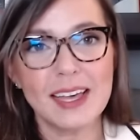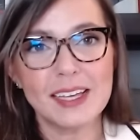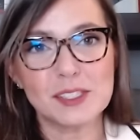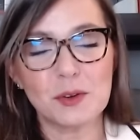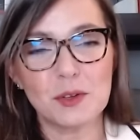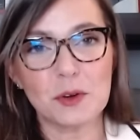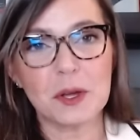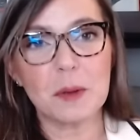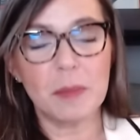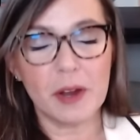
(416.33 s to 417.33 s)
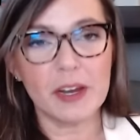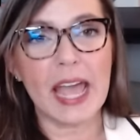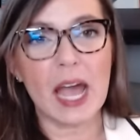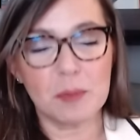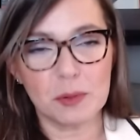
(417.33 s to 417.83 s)
So you're comparing
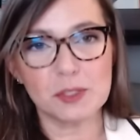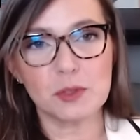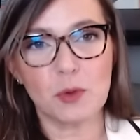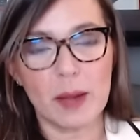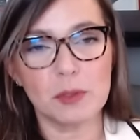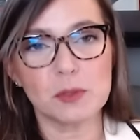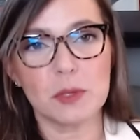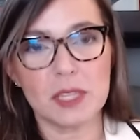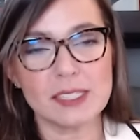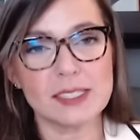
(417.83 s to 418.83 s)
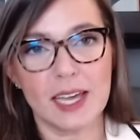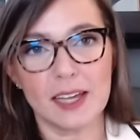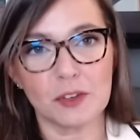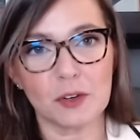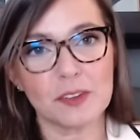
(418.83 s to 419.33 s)
apples to apples within
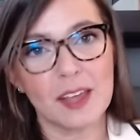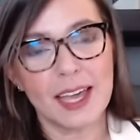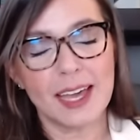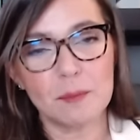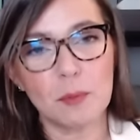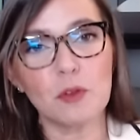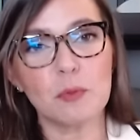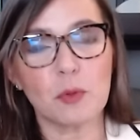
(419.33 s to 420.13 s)
sectors and both